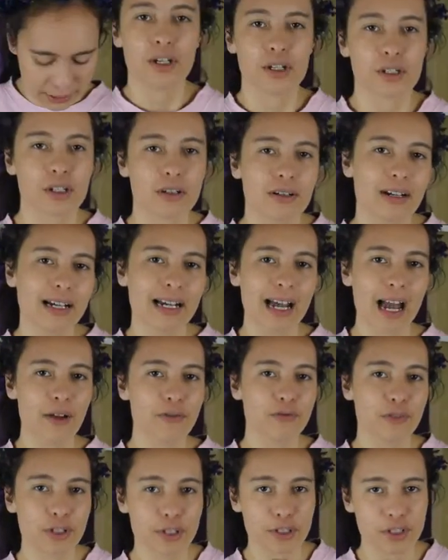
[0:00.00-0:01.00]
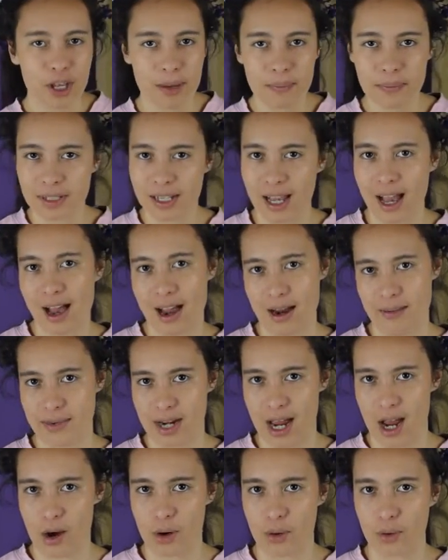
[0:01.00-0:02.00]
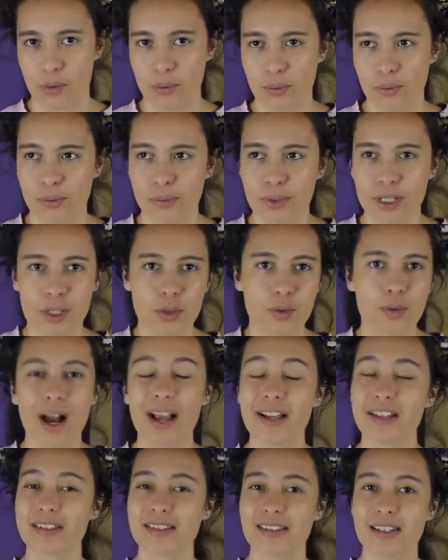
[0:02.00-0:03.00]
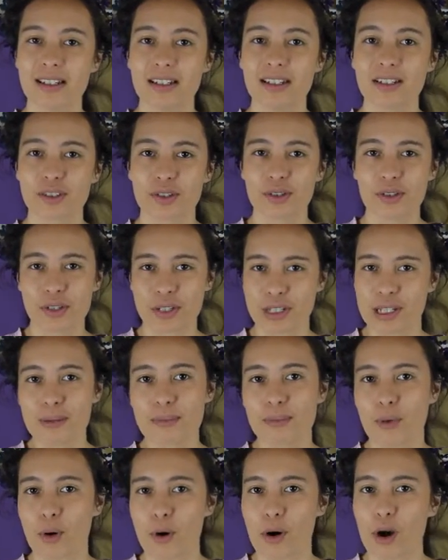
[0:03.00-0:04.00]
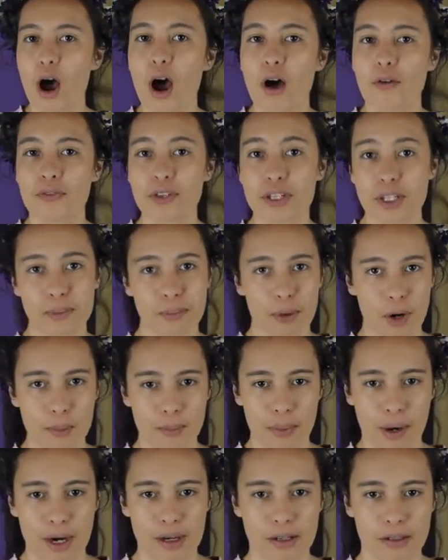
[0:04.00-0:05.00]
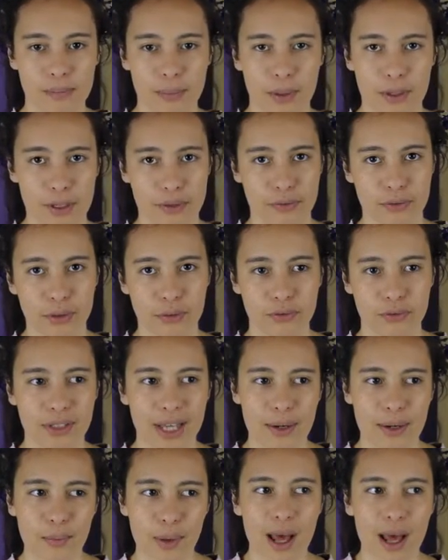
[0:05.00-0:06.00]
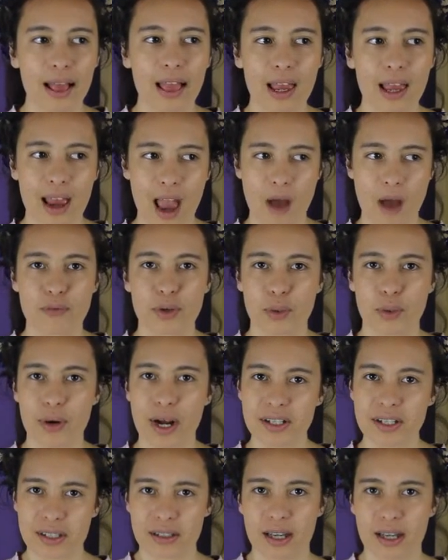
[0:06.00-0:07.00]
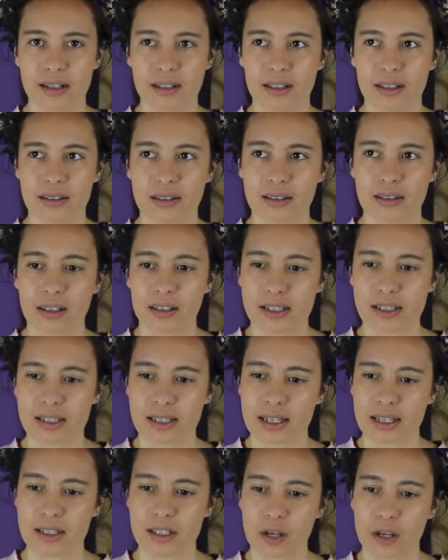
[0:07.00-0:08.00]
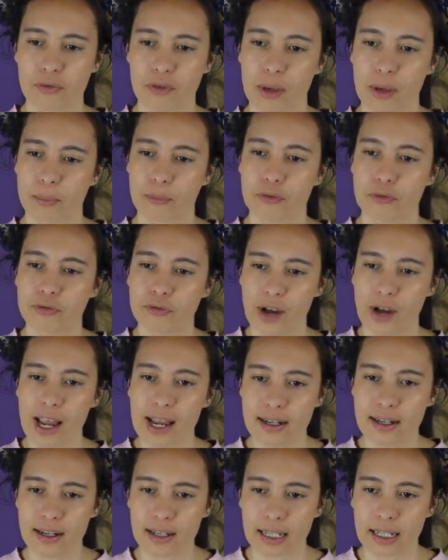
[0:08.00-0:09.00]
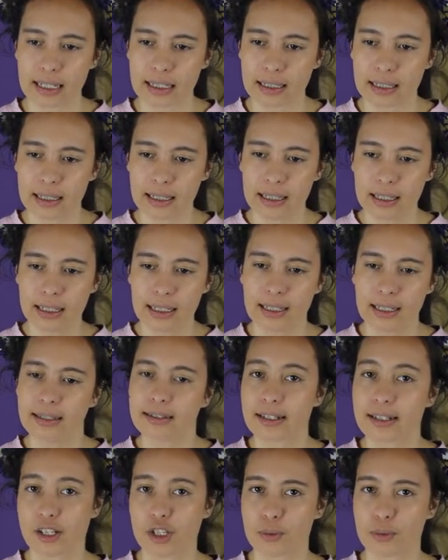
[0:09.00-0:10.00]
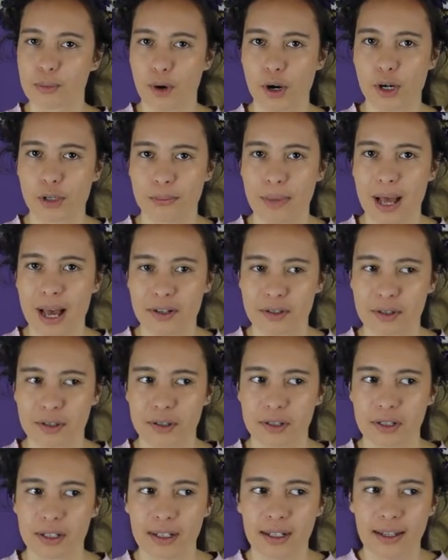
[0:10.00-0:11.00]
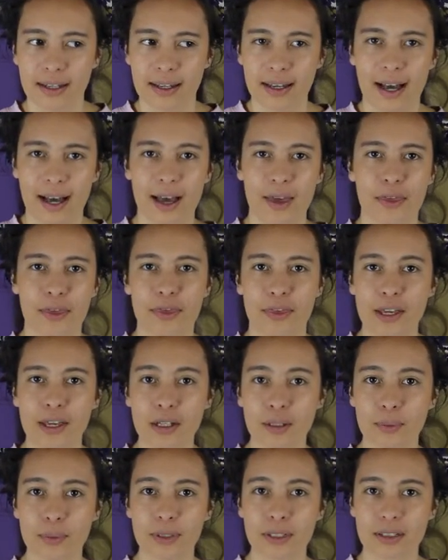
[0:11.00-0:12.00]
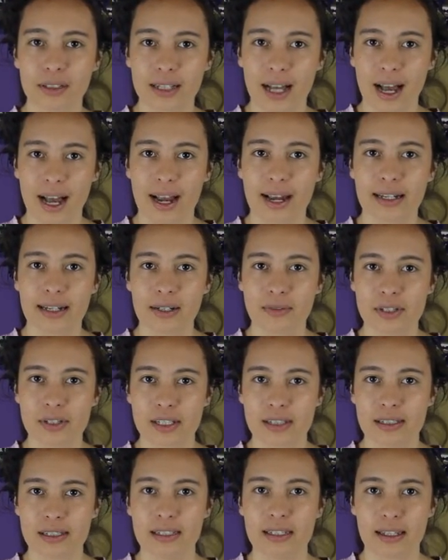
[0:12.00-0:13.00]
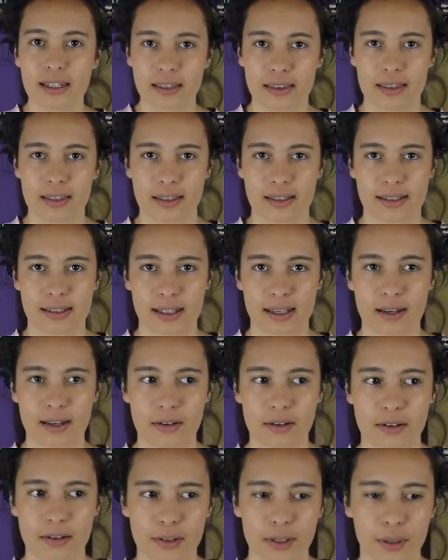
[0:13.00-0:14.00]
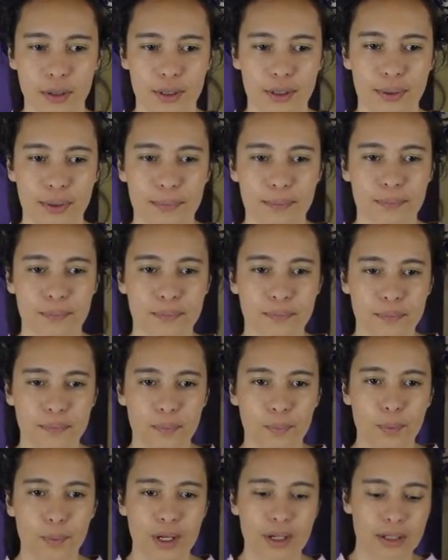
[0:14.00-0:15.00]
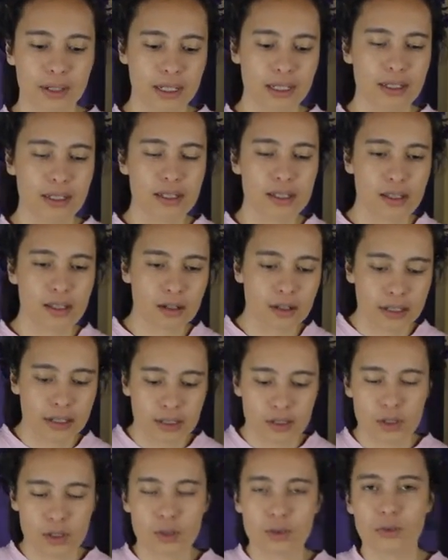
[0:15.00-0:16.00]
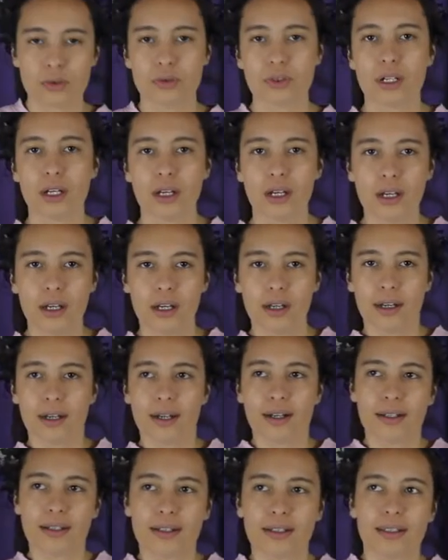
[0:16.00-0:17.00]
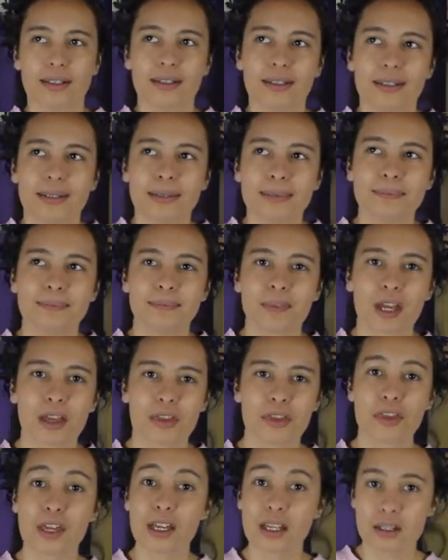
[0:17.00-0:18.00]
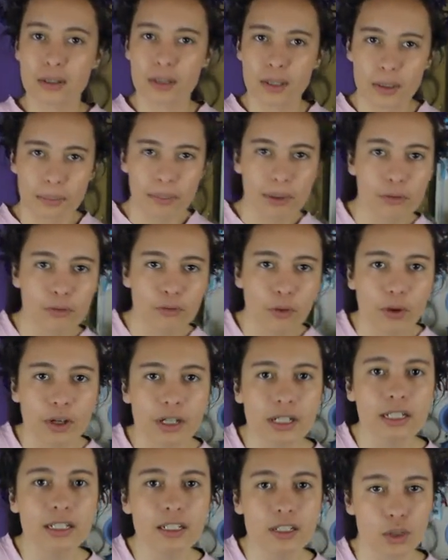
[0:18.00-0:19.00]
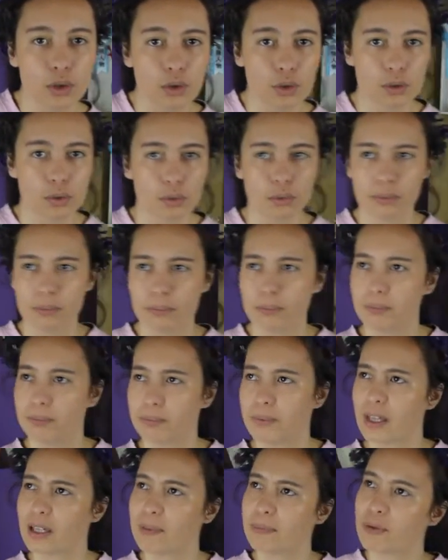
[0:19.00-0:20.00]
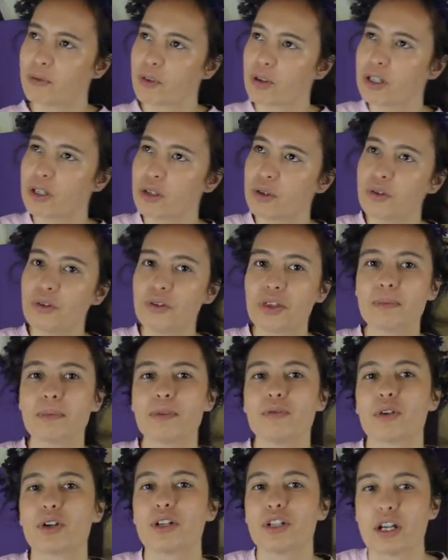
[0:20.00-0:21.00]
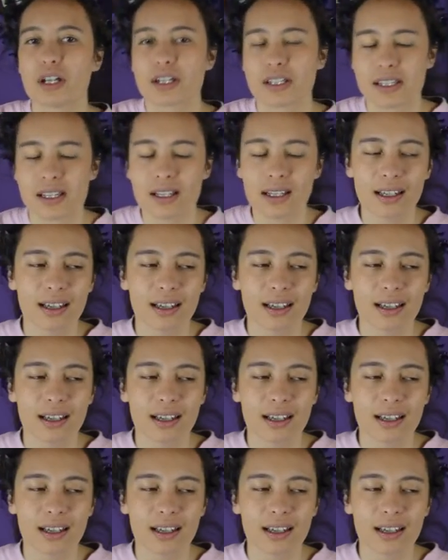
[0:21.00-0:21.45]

So I have for some time now requested to see more of the smart part of Luffy, and while I have requested that in the sense of him fighting in a smart manner, I think we're kind of seeing things here, where he's starting to think before he do. Think before he do, think before he does.